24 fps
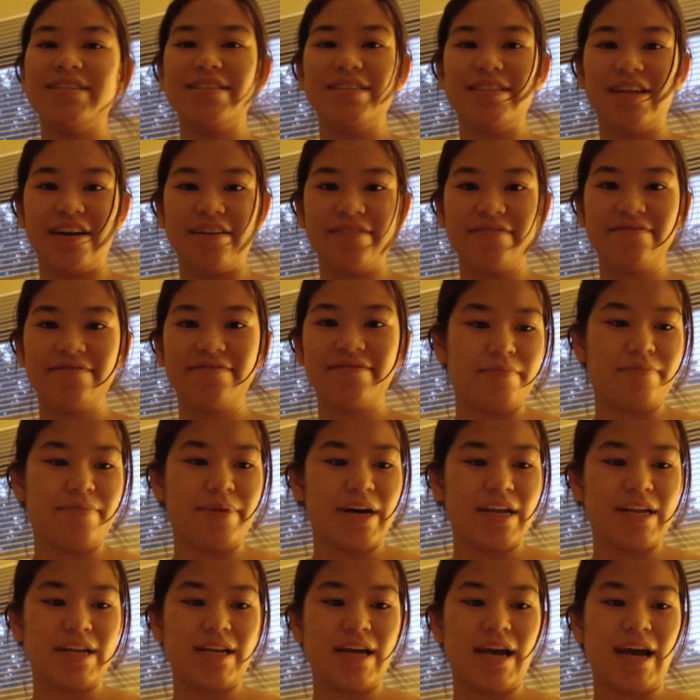stuff,
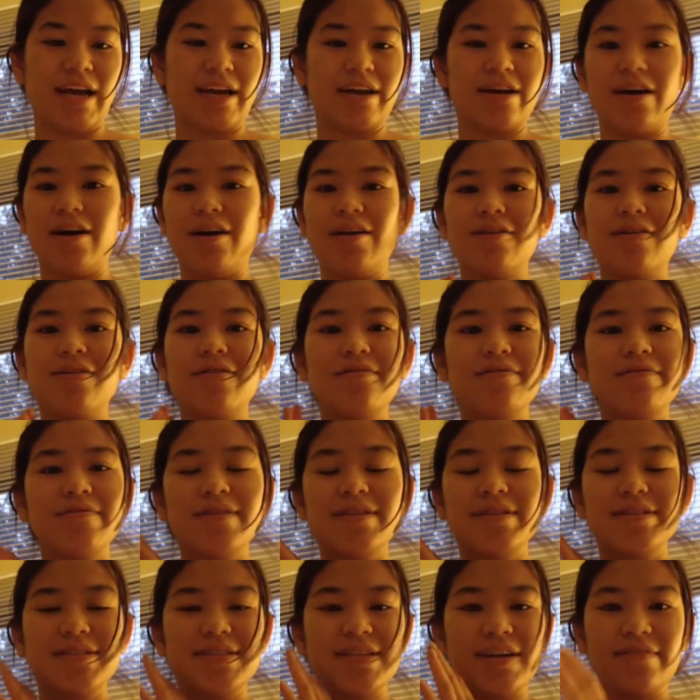but I got all
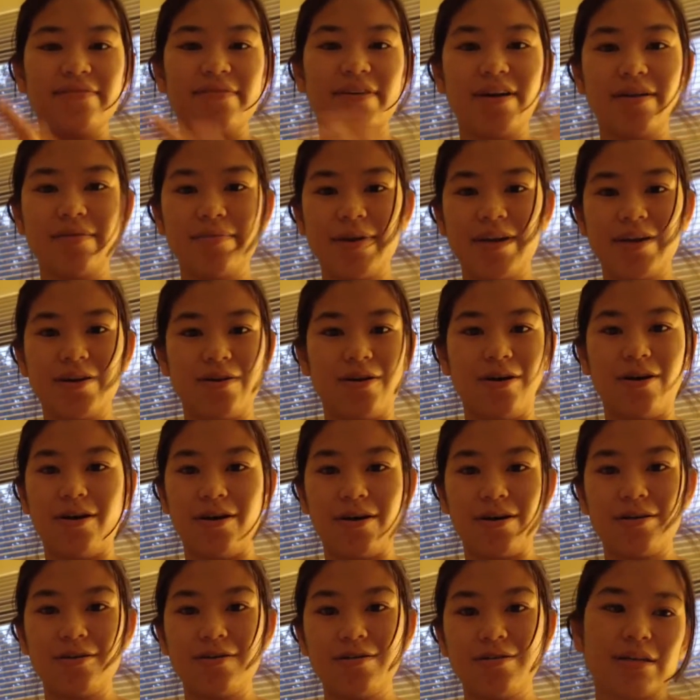the stuff out of my
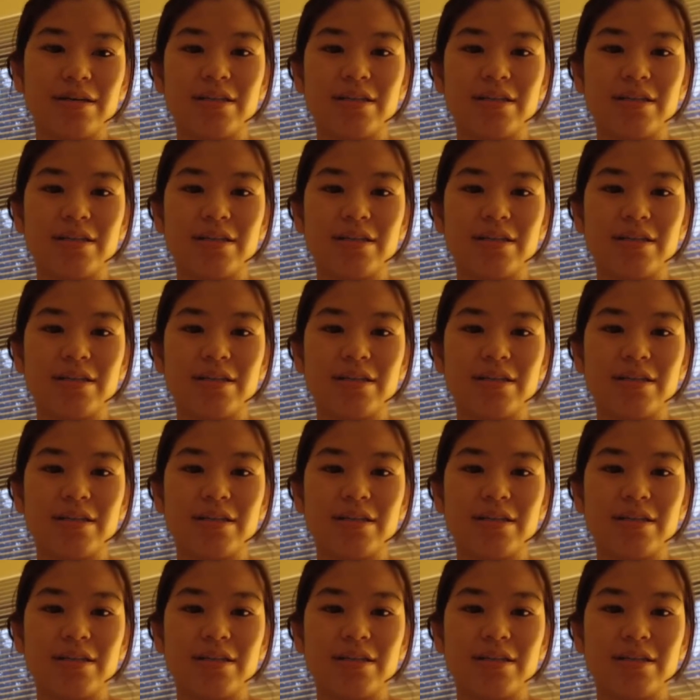car.